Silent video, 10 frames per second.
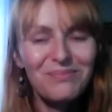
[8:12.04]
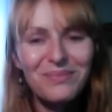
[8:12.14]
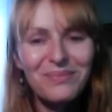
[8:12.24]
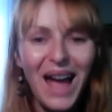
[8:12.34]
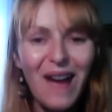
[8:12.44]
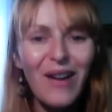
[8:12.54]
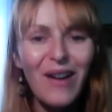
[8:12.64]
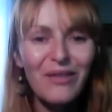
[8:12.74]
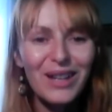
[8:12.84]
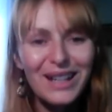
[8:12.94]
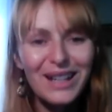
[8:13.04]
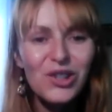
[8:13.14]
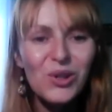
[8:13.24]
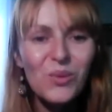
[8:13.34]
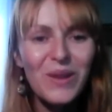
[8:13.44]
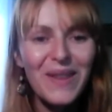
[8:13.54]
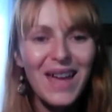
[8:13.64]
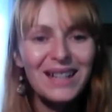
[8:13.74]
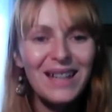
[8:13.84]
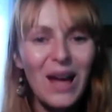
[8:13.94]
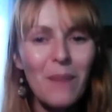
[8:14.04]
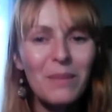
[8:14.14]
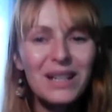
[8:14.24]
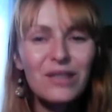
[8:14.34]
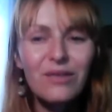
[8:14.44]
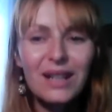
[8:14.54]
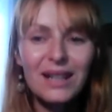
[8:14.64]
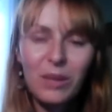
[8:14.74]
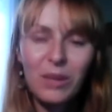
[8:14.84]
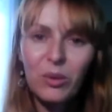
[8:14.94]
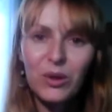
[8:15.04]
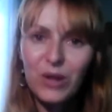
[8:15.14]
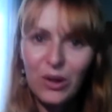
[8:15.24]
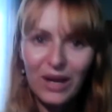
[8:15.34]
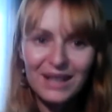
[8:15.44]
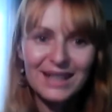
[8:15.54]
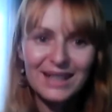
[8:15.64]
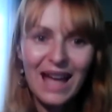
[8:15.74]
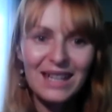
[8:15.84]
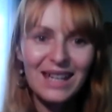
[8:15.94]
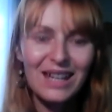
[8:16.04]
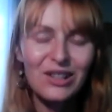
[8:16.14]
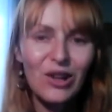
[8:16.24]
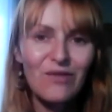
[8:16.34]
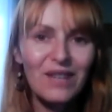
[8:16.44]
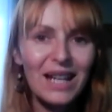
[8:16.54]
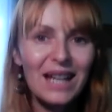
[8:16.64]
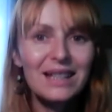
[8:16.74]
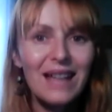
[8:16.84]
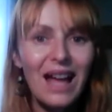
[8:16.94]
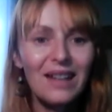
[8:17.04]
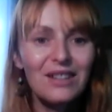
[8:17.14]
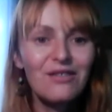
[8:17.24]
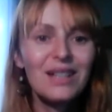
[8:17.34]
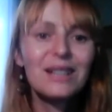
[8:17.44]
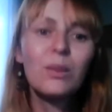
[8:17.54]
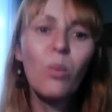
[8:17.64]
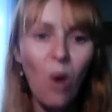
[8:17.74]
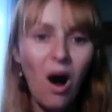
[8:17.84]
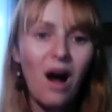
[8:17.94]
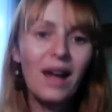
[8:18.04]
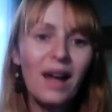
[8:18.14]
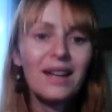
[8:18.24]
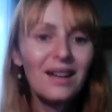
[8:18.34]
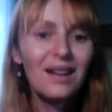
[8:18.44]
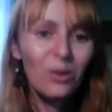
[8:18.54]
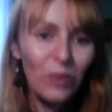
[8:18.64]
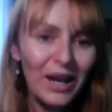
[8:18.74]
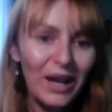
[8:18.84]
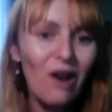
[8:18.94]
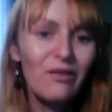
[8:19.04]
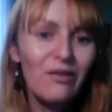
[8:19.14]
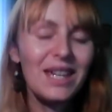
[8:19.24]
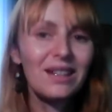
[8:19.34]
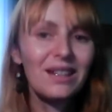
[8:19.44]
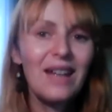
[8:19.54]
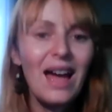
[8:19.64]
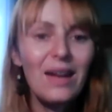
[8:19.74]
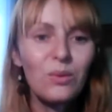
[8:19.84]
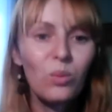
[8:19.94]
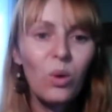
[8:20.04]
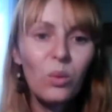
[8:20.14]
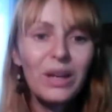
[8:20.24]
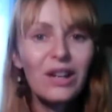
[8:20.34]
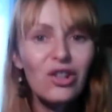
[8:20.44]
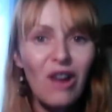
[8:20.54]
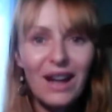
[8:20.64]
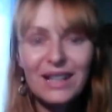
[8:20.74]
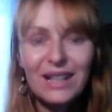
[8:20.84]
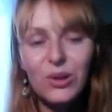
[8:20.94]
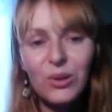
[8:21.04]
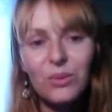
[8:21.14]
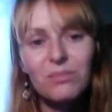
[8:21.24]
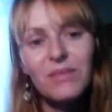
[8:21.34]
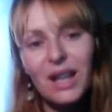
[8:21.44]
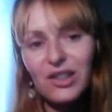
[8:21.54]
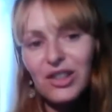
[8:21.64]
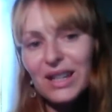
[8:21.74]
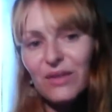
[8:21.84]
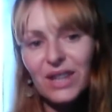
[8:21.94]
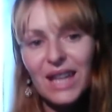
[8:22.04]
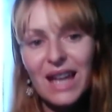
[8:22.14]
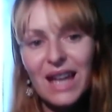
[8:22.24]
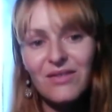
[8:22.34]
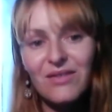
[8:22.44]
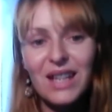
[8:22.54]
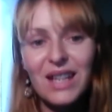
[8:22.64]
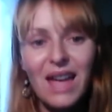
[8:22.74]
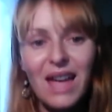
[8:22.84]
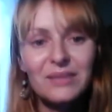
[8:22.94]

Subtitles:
have an issue with it, but it's really the people that don't understand it and don't really understand the reason why we are vegan and what we are trying to achieve at the end of the day.